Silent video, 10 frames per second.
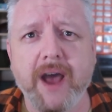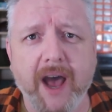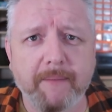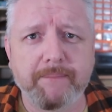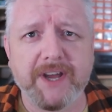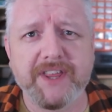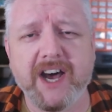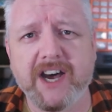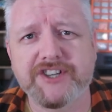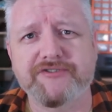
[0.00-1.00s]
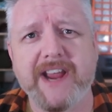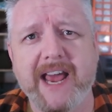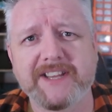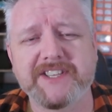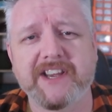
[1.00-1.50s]
uh, by the harsh
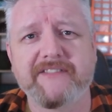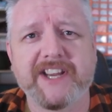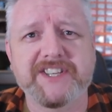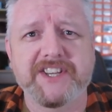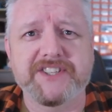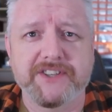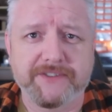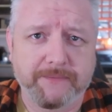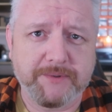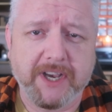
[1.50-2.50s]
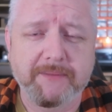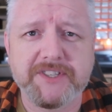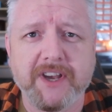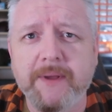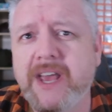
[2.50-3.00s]
reality of existence from time to
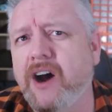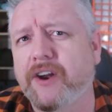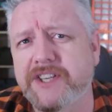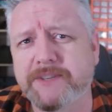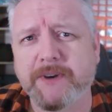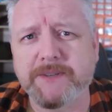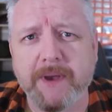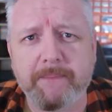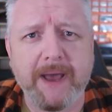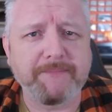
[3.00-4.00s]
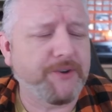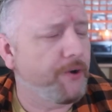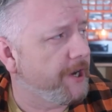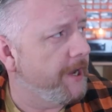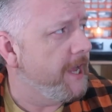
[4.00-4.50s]
time. Oh, this is supposed to be a pep
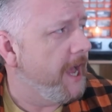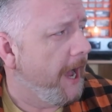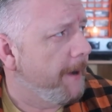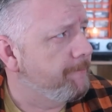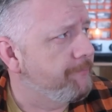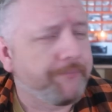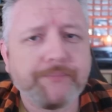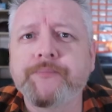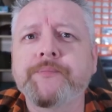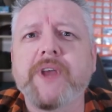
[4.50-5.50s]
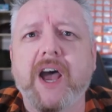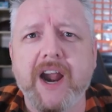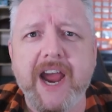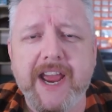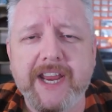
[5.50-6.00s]
talk. Um,
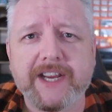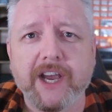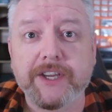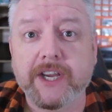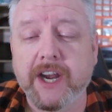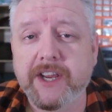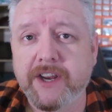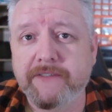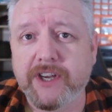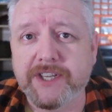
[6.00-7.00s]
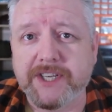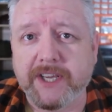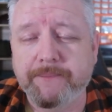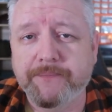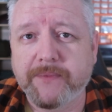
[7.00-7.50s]
all right, here you go. You go to
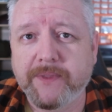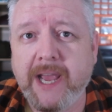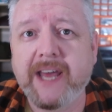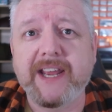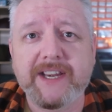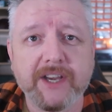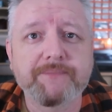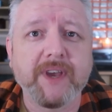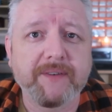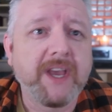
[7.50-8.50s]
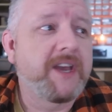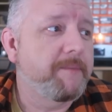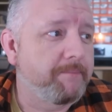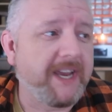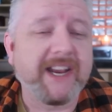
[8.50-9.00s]
university. Now then, you're, uh,
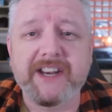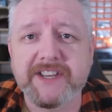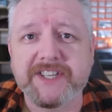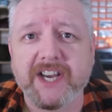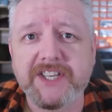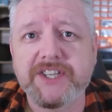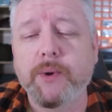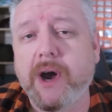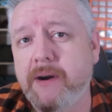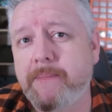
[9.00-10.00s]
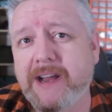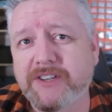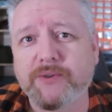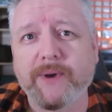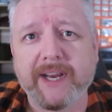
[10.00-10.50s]
being in the States, you are
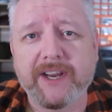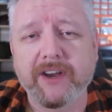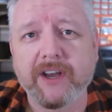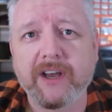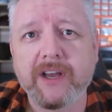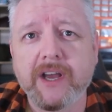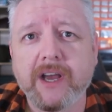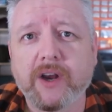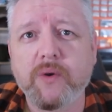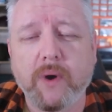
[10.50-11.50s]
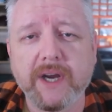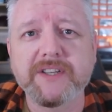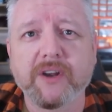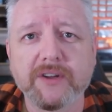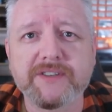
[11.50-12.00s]
about to incur
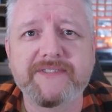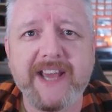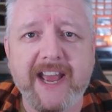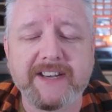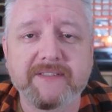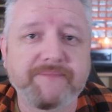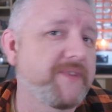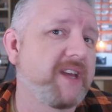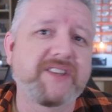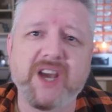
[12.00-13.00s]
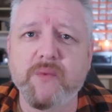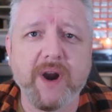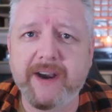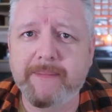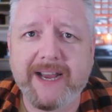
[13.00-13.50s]
quite a lot of debt. Don't
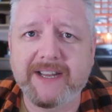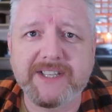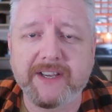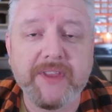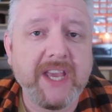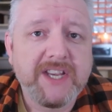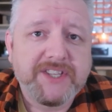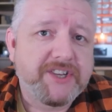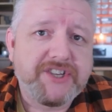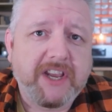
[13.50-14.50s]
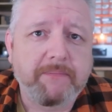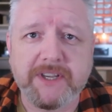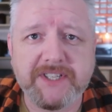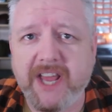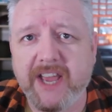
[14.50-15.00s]
worry about it. It's the
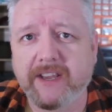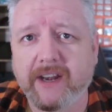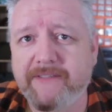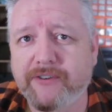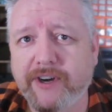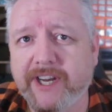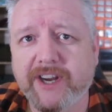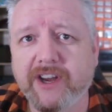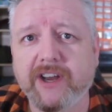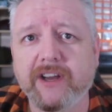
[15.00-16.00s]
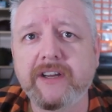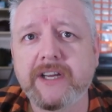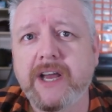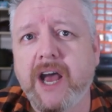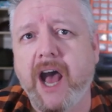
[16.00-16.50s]
cheapest debt you'll ever incur.
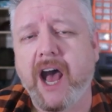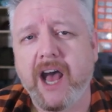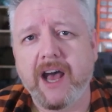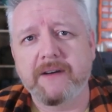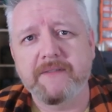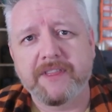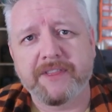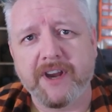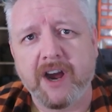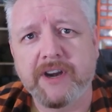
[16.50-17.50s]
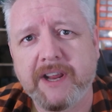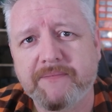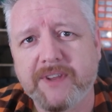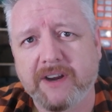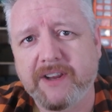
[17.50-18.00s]
Uh, the only
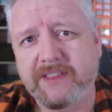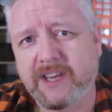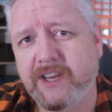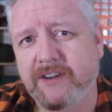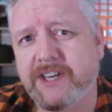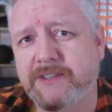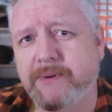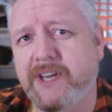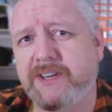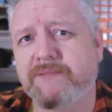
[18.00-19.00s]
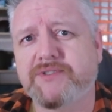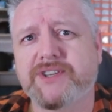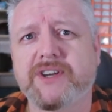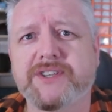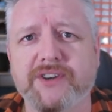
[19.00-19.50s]
the only thing you need to be
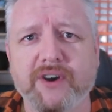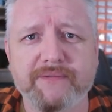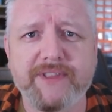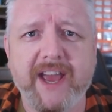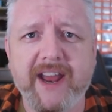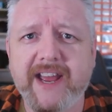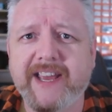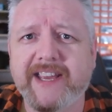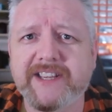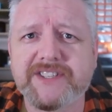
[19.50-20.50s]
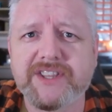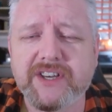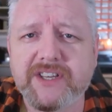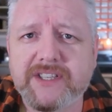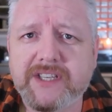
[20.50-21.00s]
certain of there is
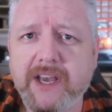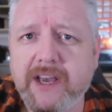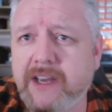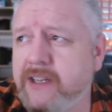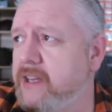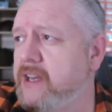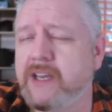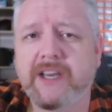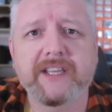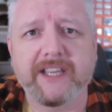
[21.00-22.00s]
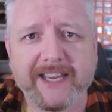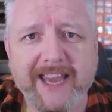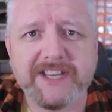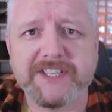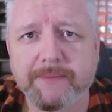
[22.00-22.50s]
that uh, you get